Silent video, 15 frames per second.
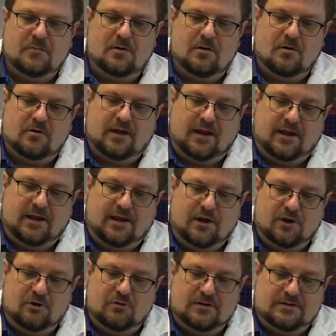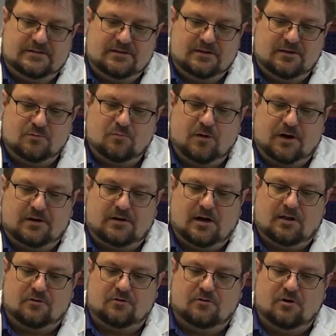Okay, here you can see the red
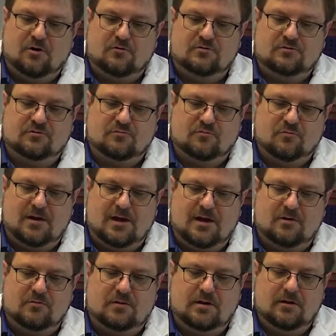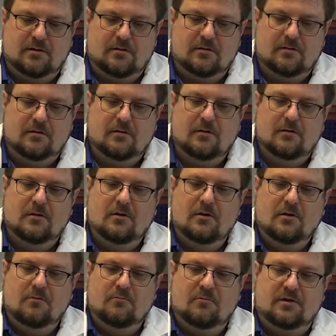color goes throughout.
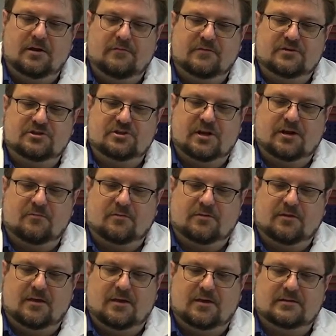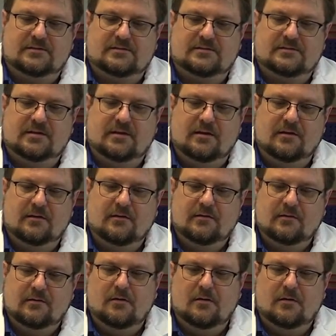We'll give a shake with this.
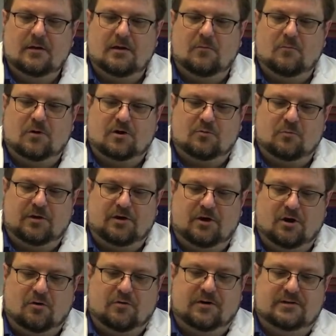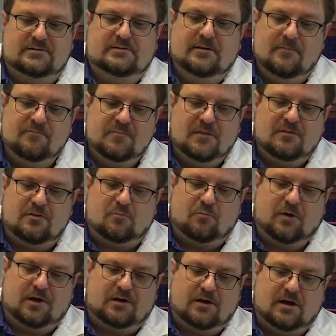And what do we notice? The
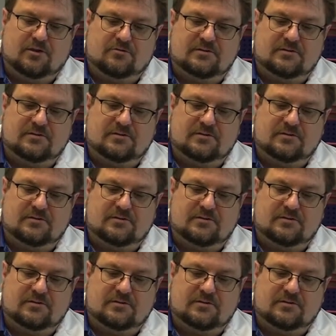red color